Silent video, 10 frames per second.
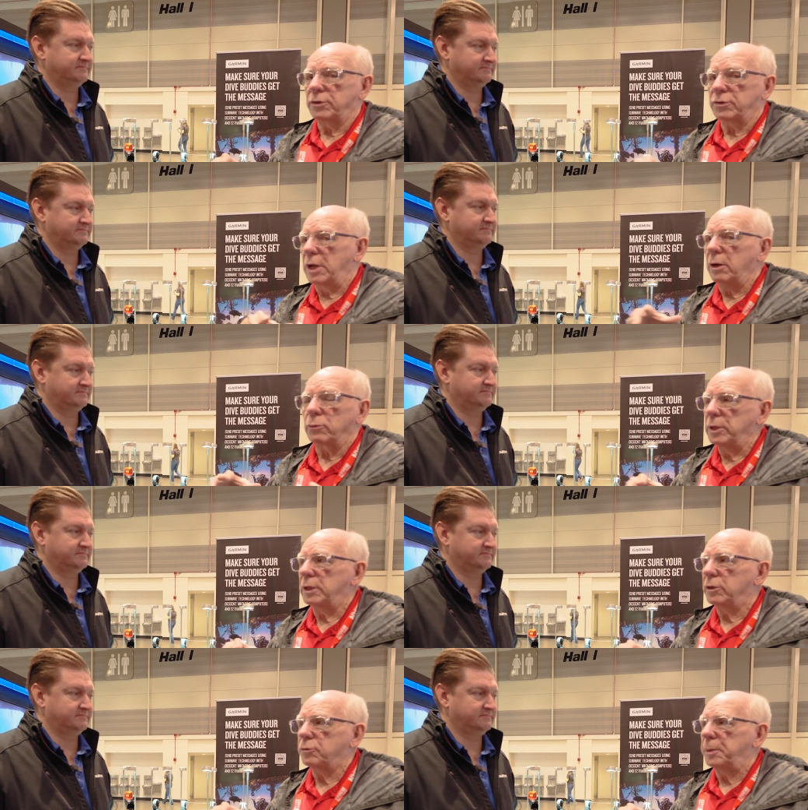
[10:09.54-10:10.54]
Speaker 1: that's not
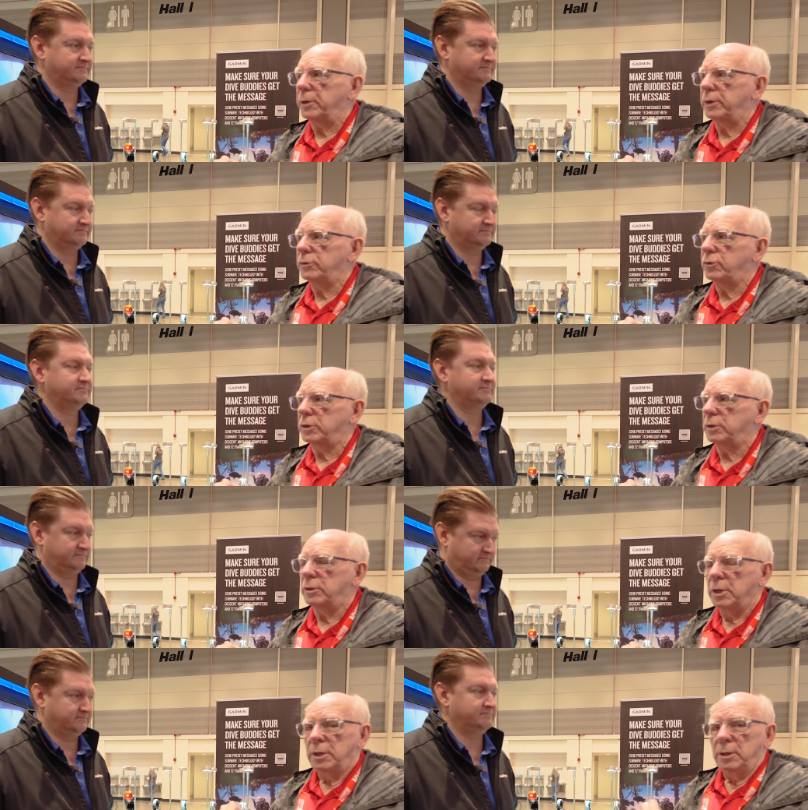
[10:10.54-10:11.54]
real experienced. You can
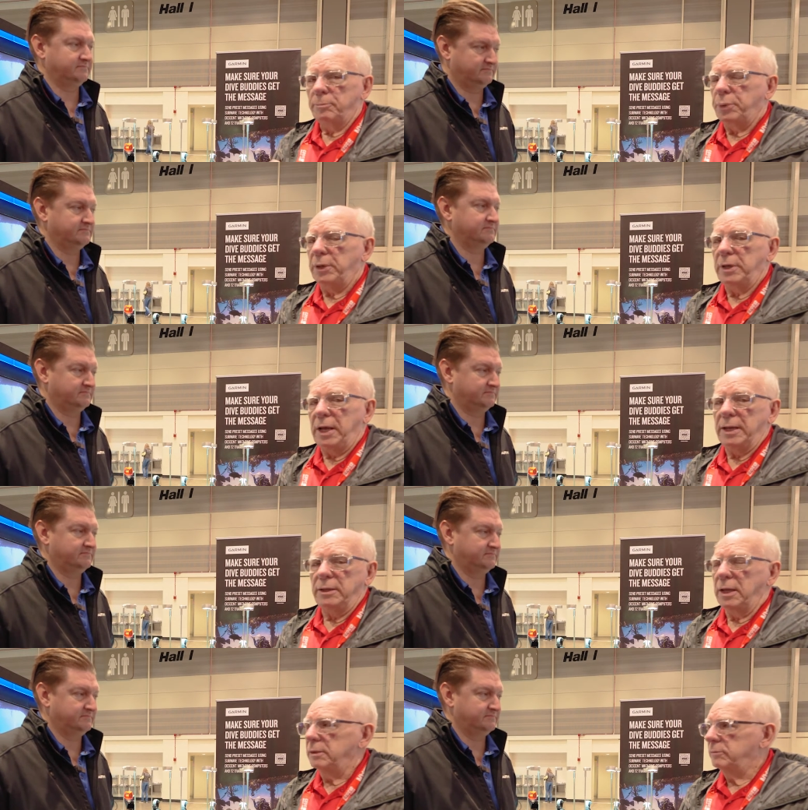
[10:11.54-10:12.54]
put,
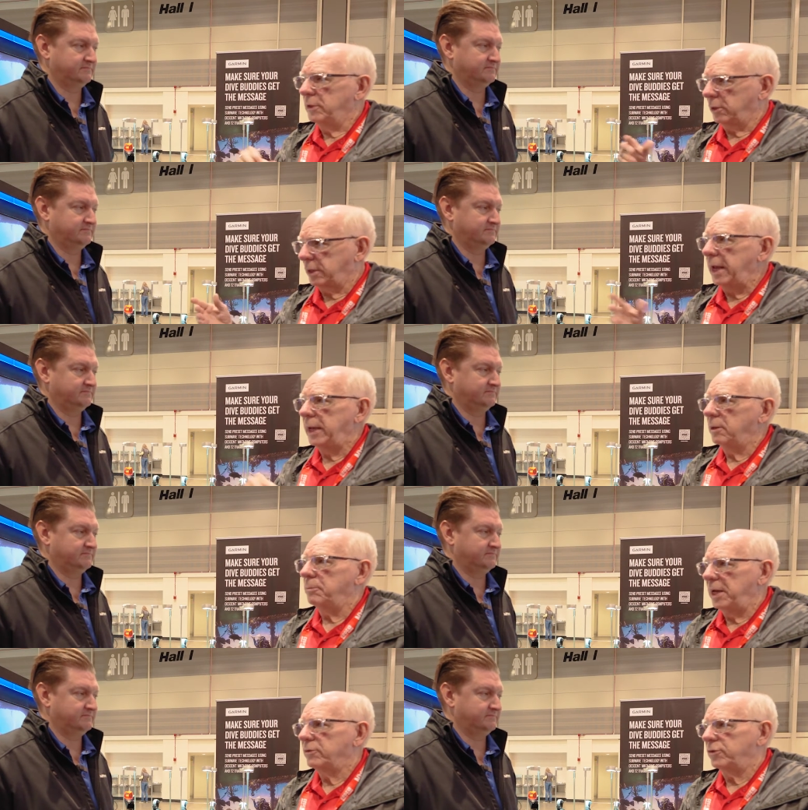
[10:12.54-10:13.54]
and they're canned
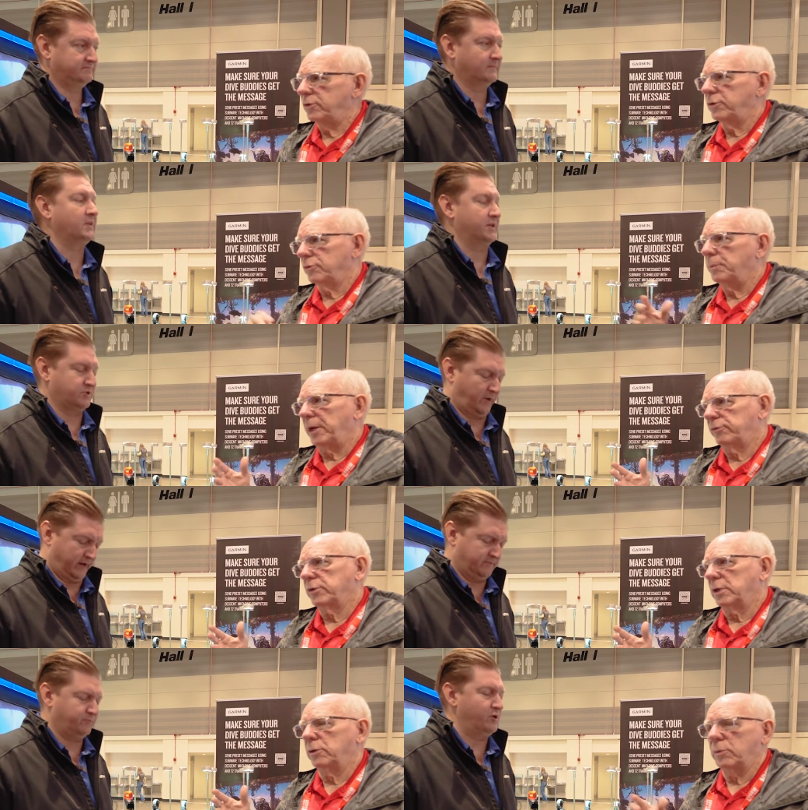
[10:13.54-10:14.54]
messages, that's
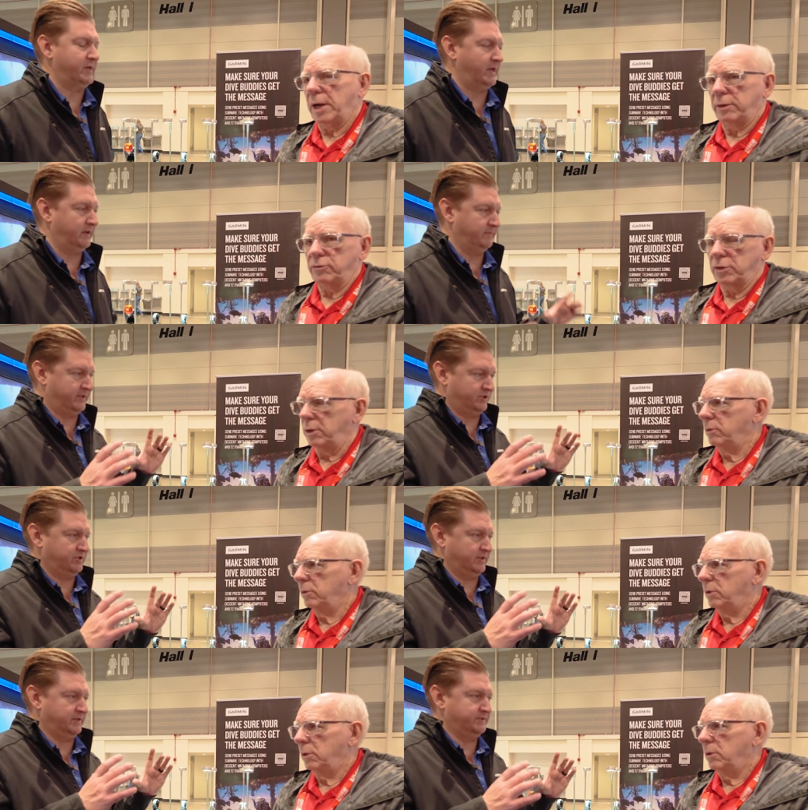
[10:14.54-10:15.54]
basically. Right. Pre canned right, so.
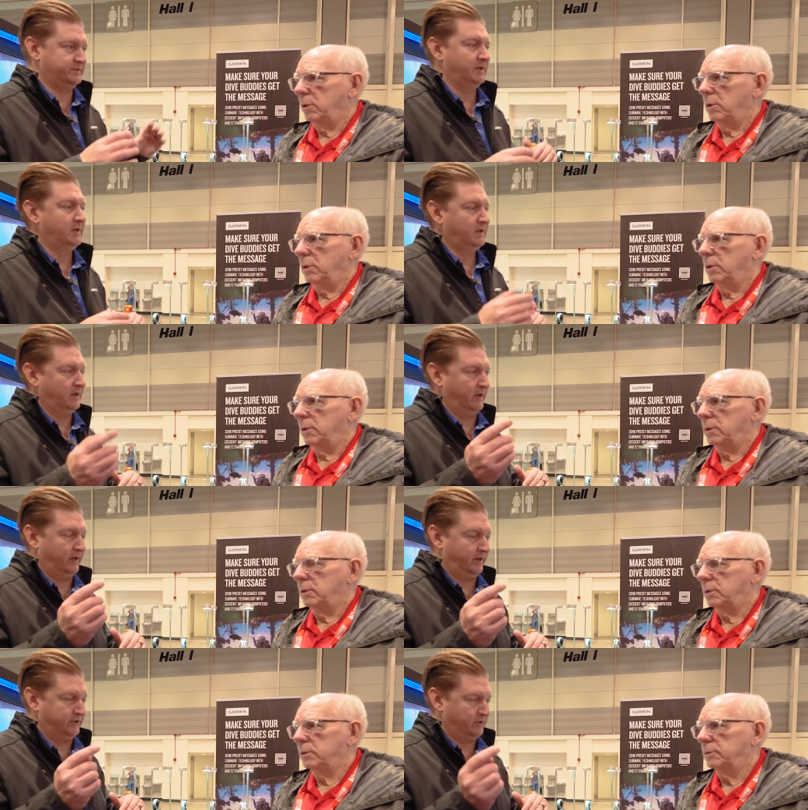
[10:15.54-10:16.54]
Speaker 2: messages.
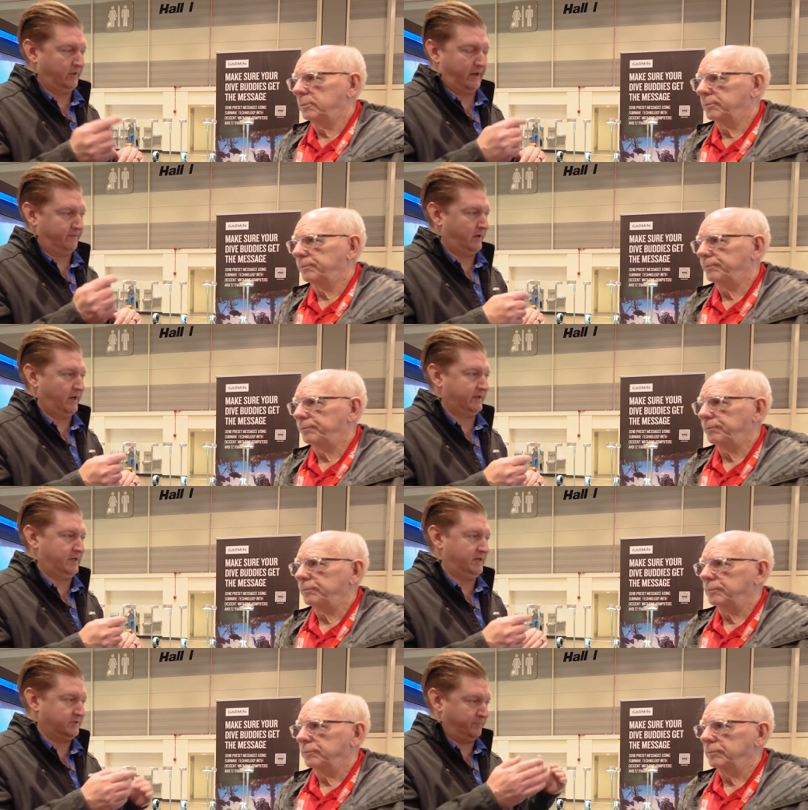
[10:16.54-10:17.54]
Uh, you'll have a
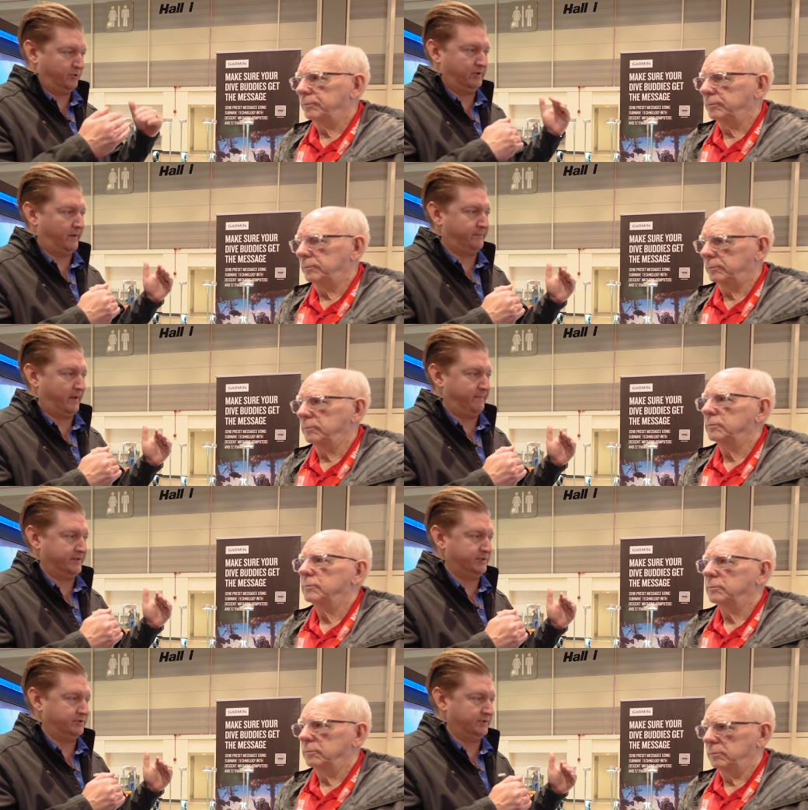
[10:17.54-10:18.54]
hotkey to pull up that
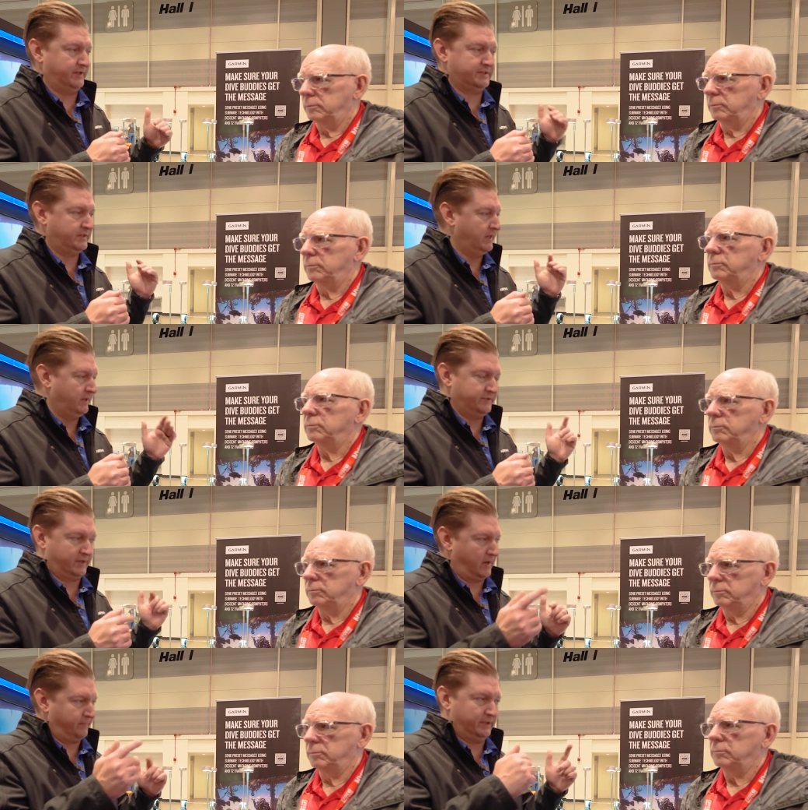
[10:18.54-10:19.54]
message list. It's a
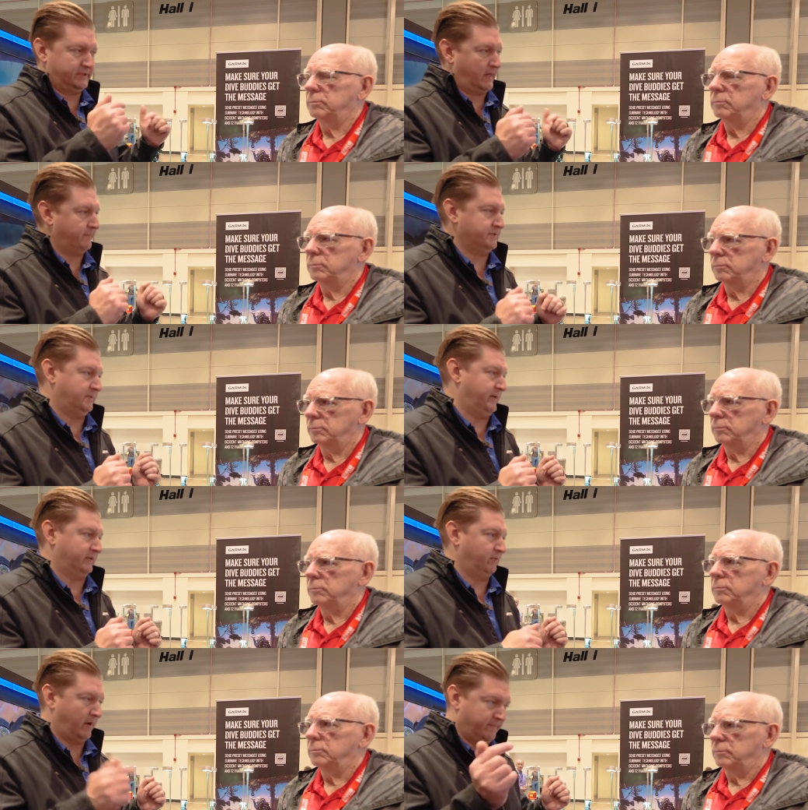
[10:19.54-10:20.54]
couple of taps to
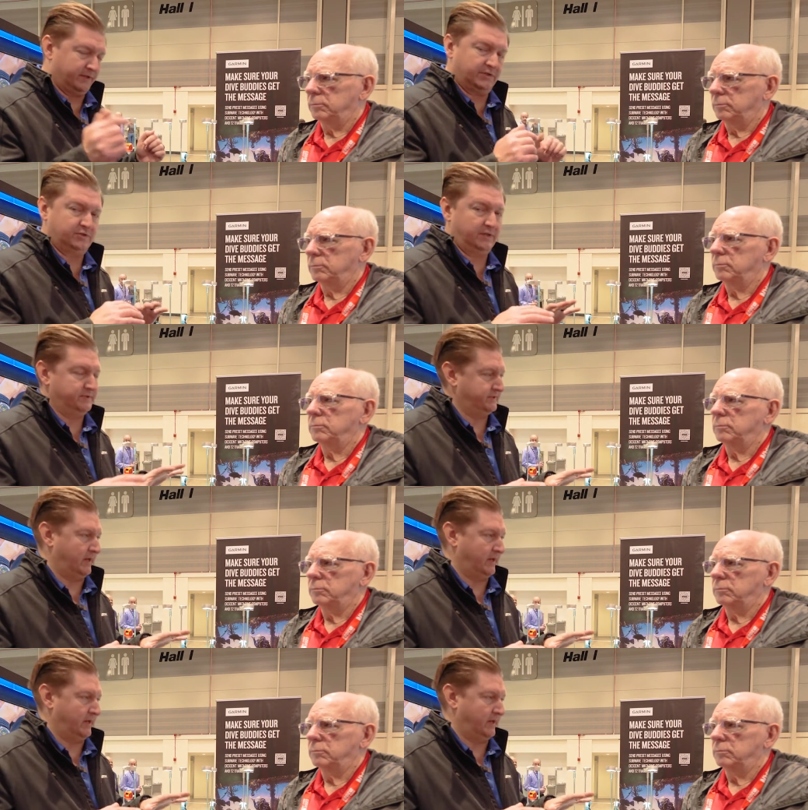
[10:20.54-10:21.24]
pick the right message, hit